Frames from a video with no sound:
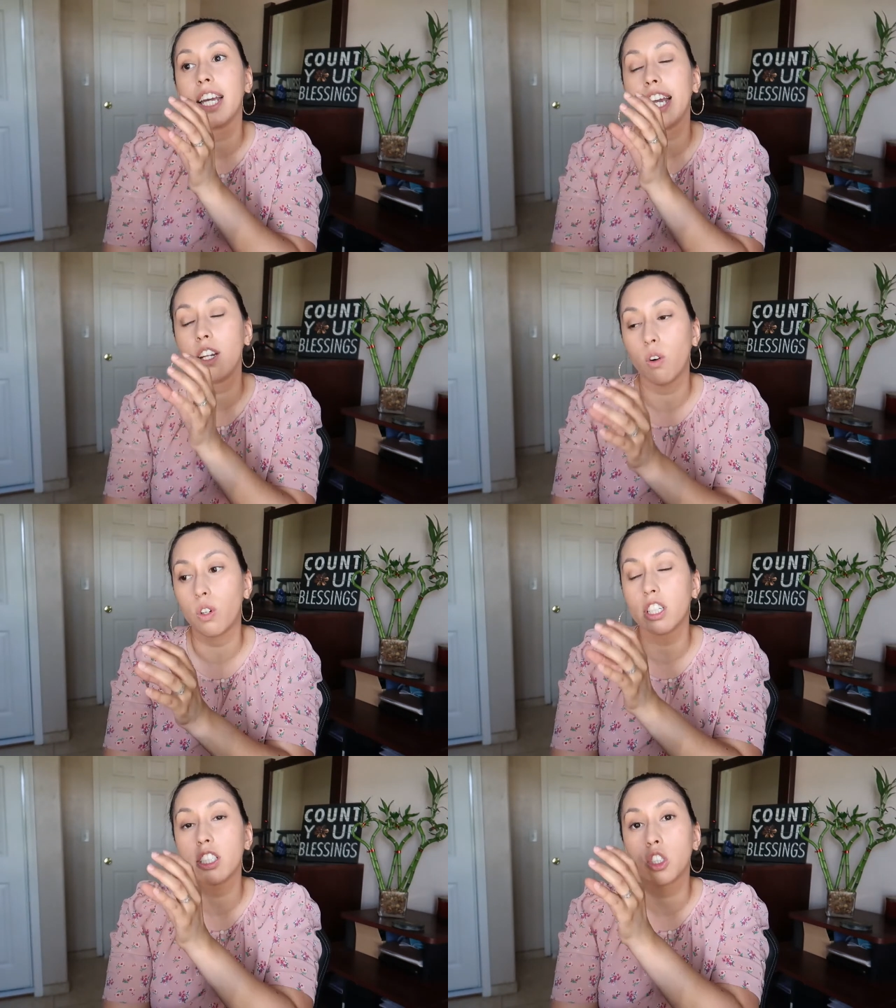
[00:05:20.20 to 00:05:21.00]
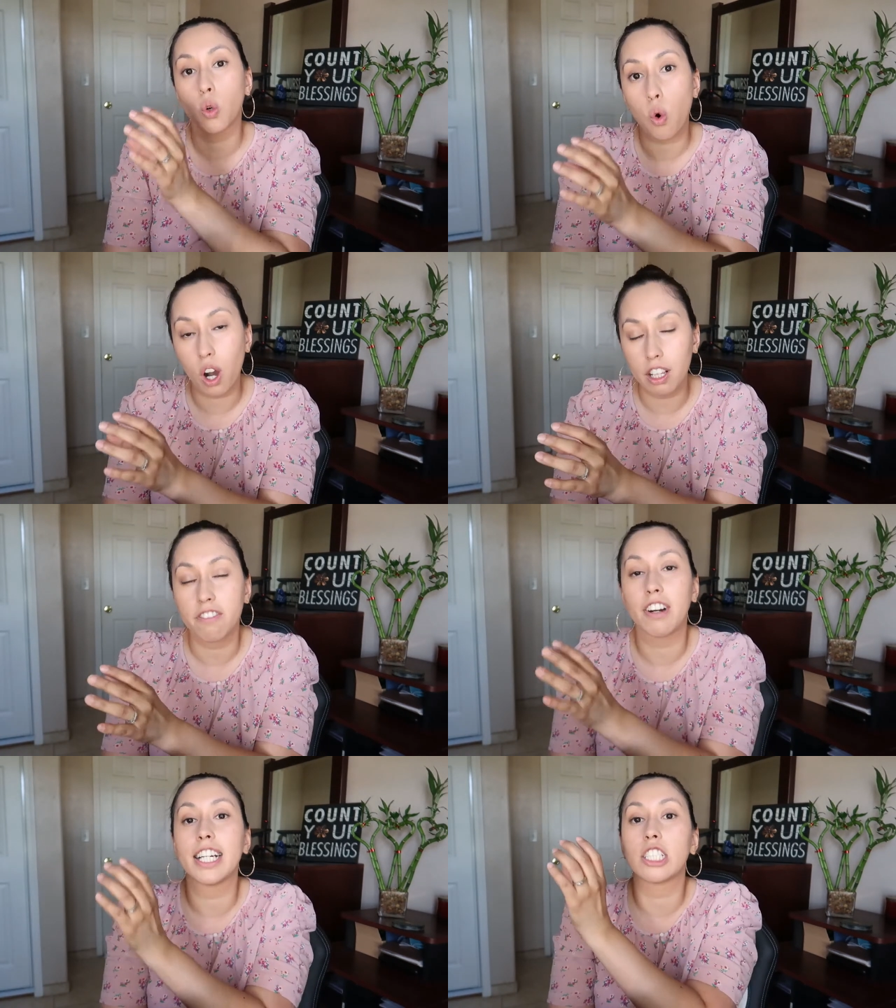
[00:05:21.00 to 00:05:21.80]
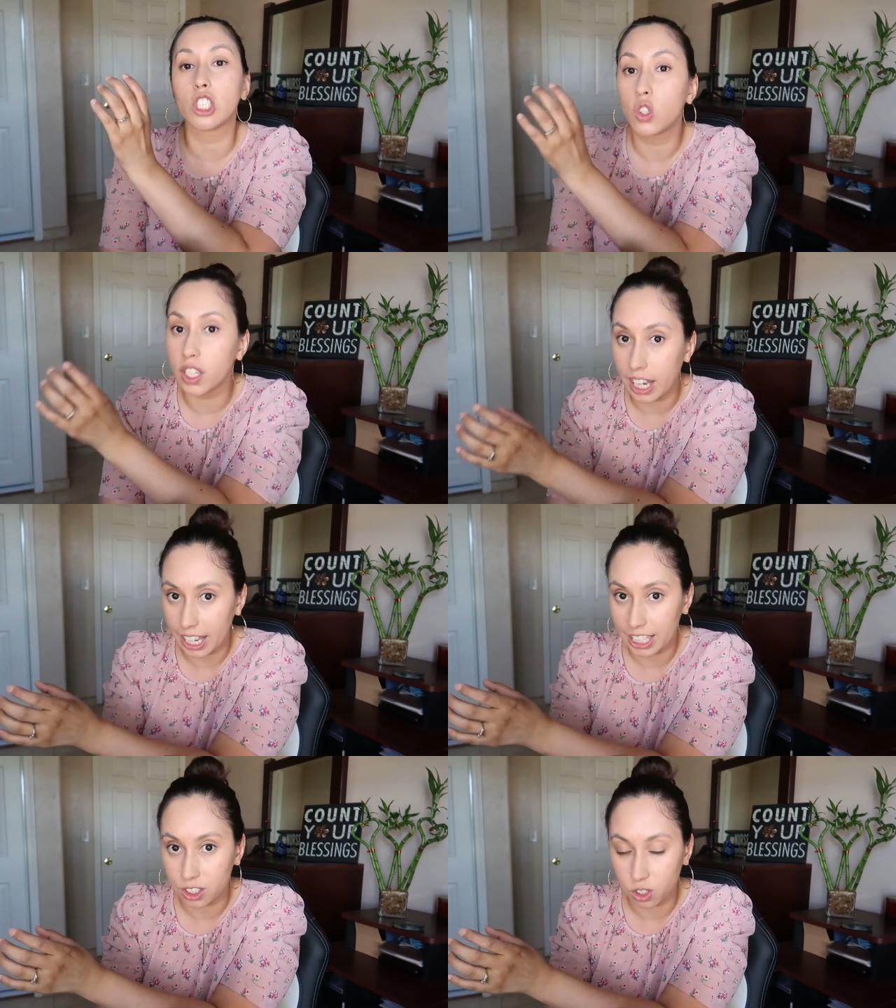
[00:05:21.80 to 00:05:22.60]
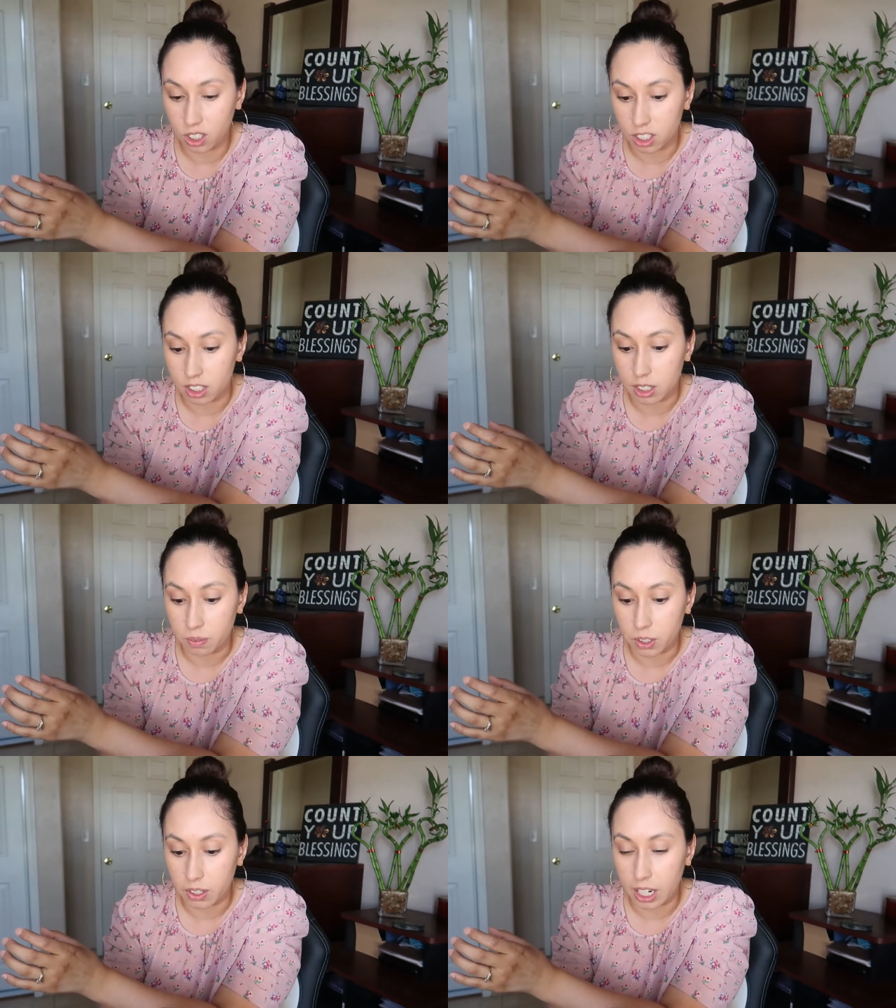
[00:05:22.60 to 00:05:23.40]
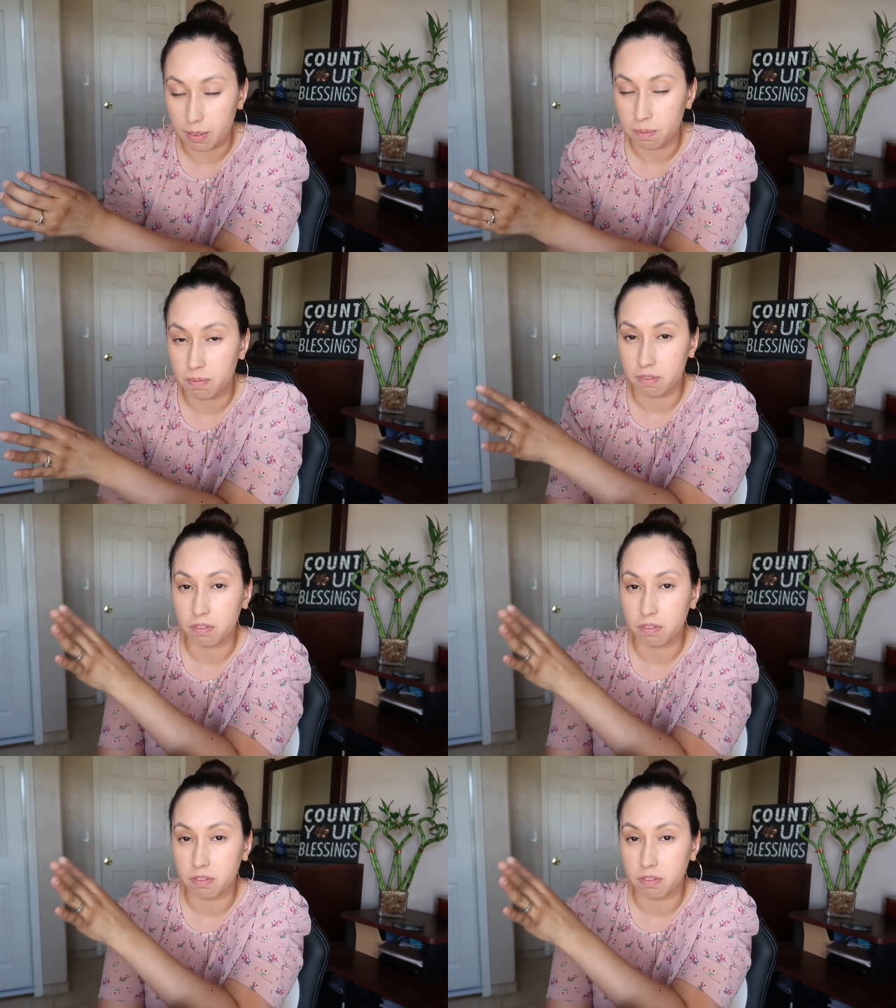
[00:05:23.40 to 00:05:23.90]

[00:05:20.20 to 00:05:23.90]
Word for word: in order to qualify to get into the nursing program.